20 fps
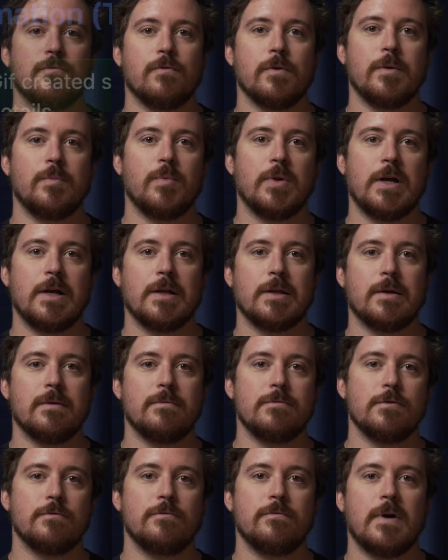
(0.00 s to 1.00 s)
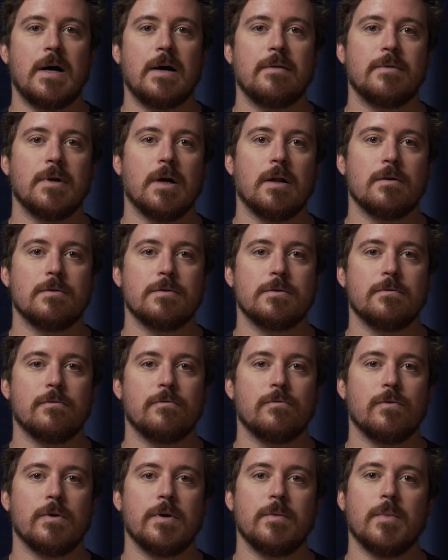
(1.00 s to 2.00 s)
free plan gives you $5
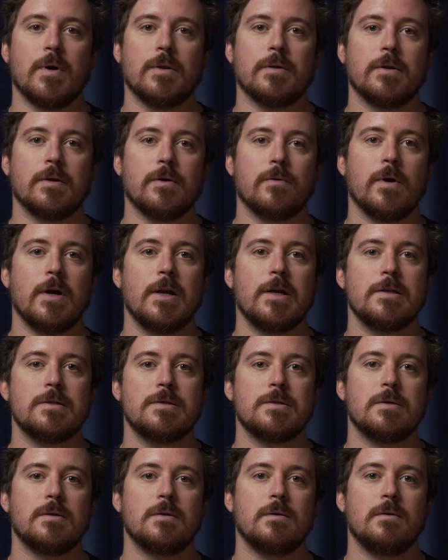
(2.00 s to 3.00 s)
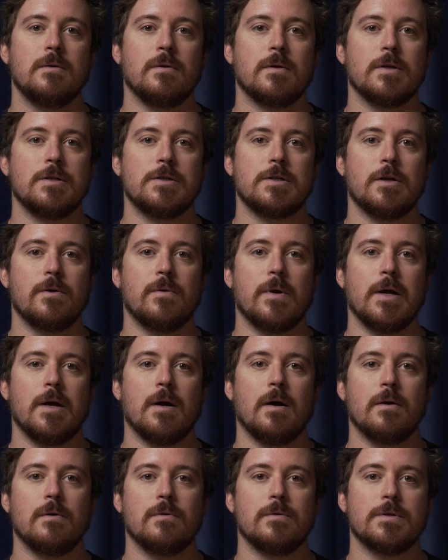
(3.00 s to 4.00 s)
of free monthly credits, you can
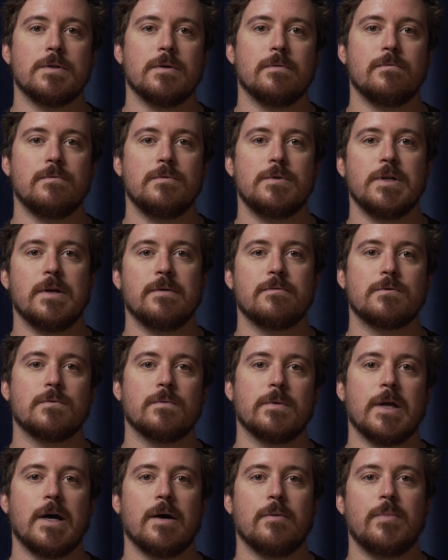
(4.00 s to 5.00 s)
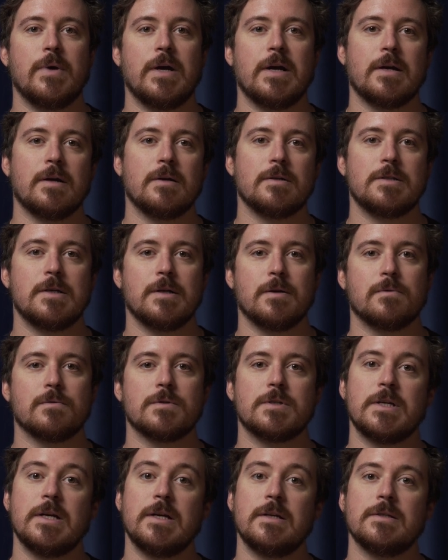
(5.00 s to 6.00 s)
generate hundreds of GIFs without paying a single
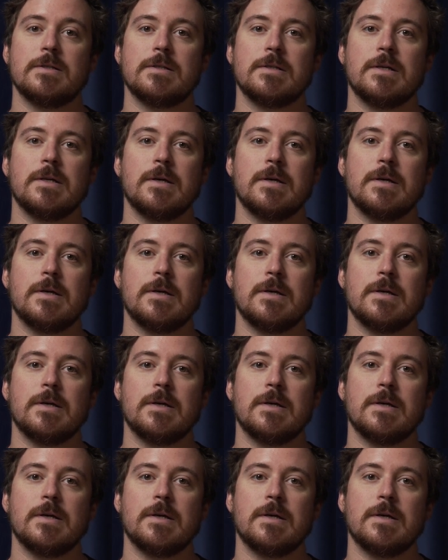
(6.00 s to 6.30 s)
cent.